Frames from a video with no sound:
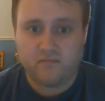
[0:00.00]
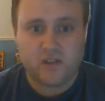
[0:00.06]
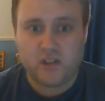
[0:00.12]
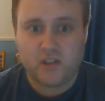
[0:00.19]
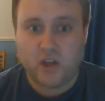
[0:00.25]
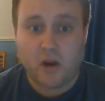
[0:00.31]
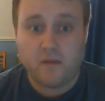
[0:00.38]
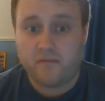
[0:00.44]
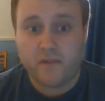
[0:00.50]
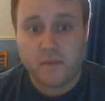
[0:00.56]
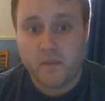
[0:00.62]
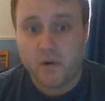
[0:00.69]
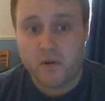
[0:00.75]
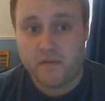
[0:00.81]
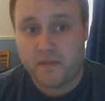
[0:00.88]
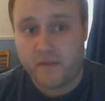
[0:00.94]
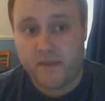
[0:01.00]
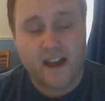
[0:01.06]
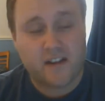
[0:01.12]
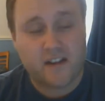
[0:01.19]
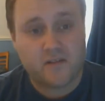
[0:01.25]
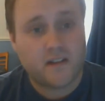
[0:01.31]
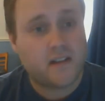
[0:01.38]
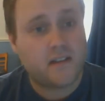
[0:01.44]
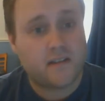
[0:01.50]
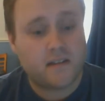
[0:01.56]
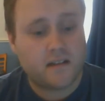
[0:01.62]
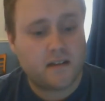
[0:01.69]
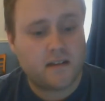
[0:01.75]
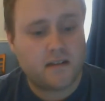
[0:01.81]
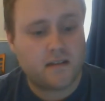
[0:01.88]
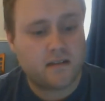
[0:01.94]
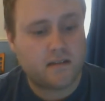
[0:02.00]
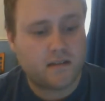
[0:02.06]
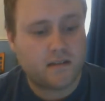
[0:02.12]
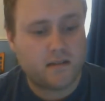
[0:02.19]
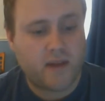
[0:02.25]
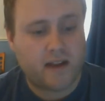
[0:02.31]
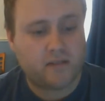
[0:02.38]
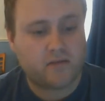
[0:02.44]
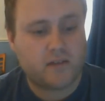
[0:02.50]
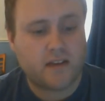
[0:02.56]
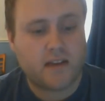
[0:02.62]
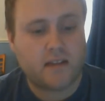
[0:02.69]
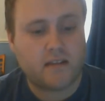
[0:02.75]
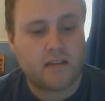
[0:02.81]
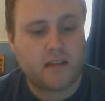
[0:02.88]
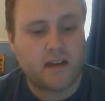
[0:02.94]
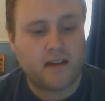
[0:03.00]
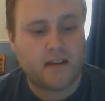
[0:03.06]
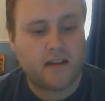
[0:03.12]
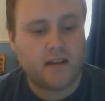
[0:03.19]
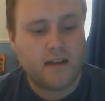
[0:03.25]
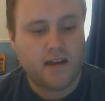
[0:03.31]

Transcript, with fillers: don't remove the battery, the the battery and the thing.